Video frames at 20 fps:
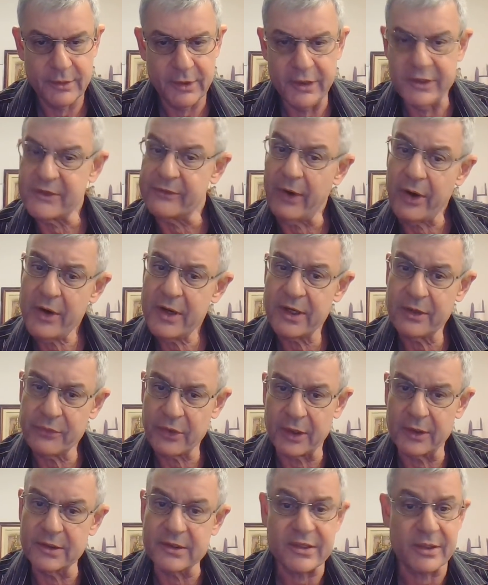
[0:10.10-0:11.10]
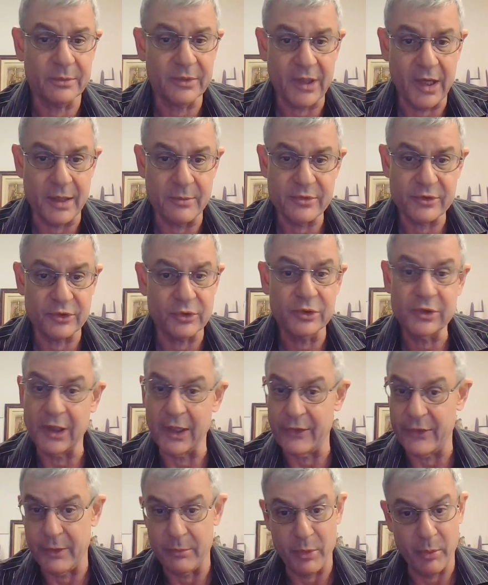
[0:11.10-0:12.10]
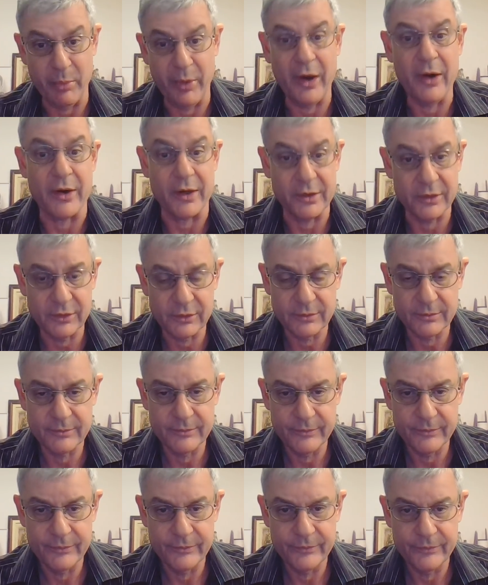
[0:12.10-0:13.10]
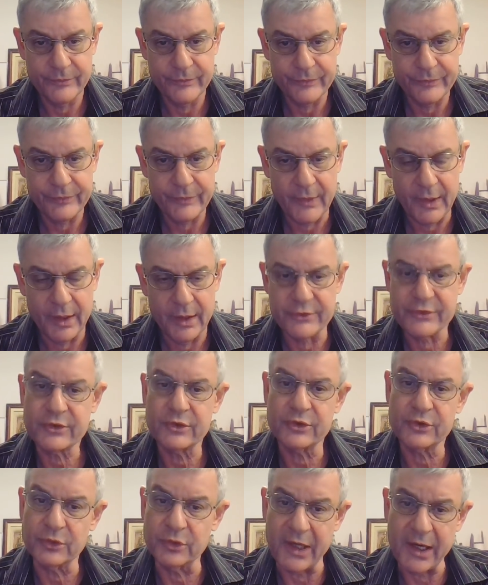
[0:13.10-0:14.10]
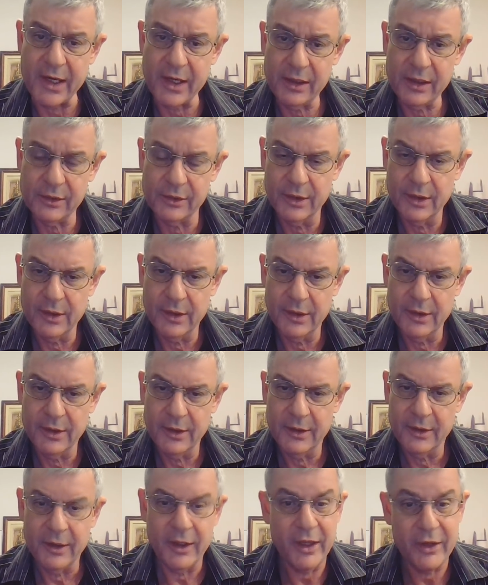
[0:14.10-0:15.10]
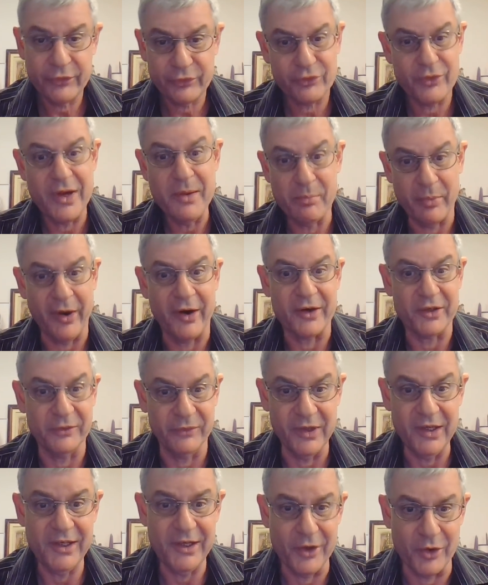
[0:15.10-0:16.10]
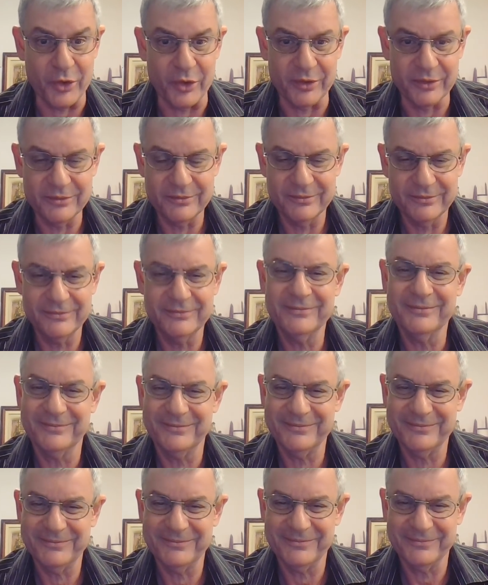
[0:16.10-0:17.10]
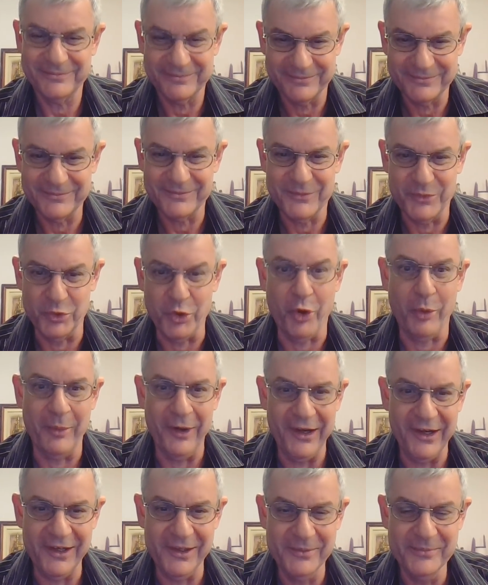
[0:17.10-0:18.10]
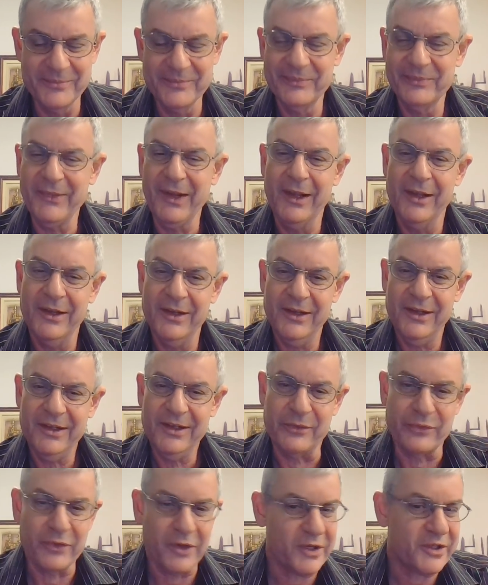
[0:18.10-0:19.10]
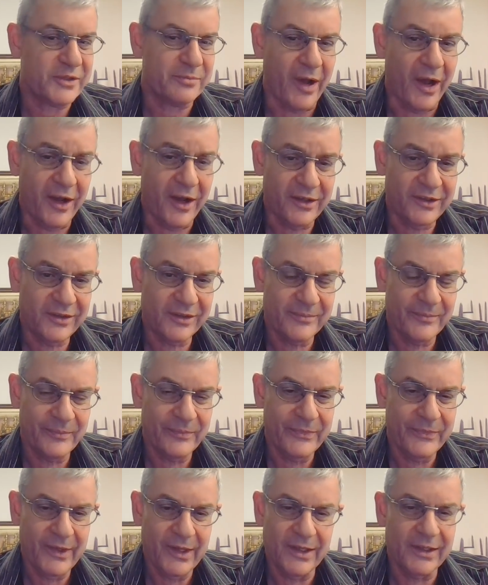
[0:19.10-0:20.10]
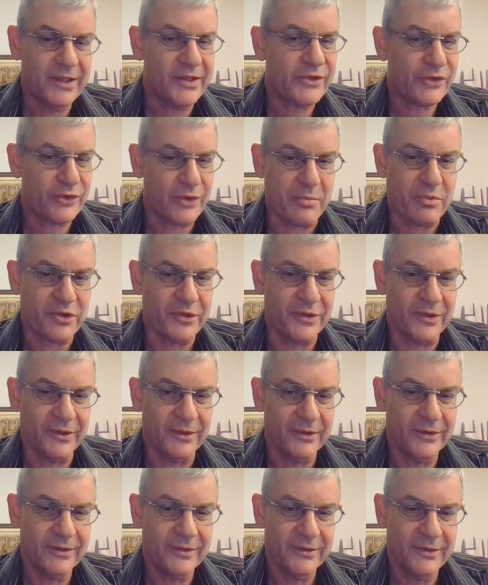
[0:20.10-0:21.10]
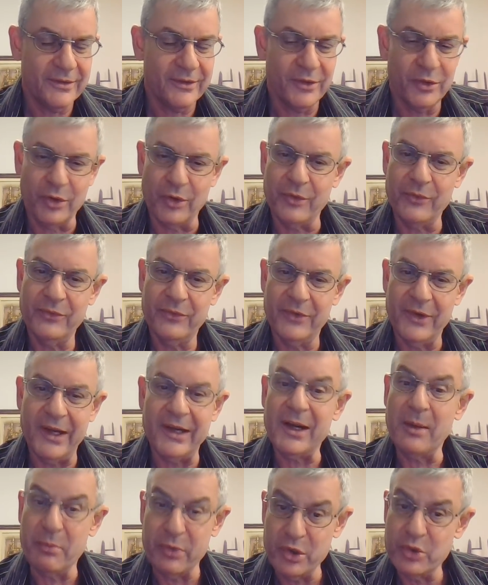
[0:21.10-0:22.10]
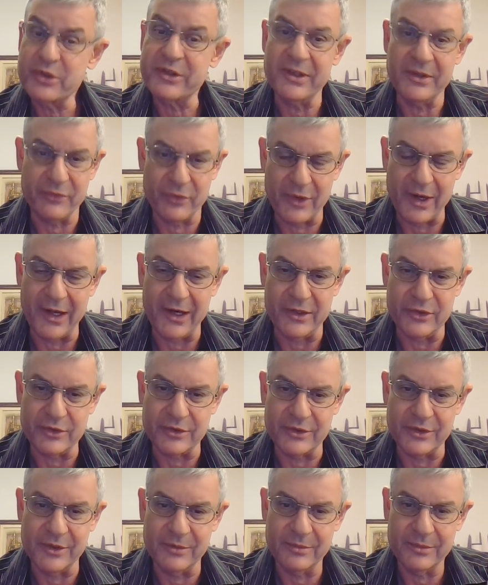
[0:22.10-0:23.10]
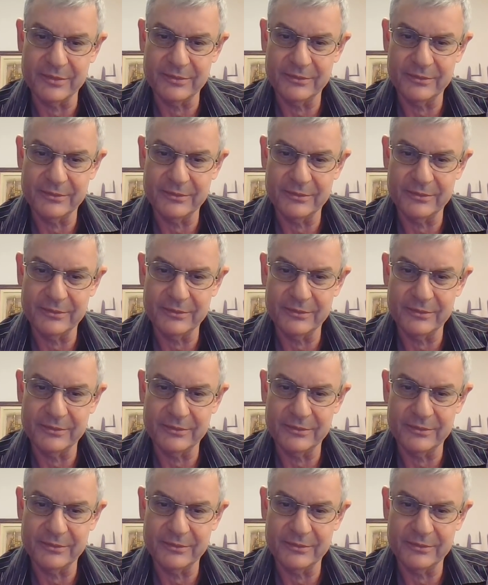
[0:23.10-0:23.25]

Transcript: It's very difficult sometimes to tell them apart. And so today, a three-part video. Normally, the first part, a description of an abusive relationship.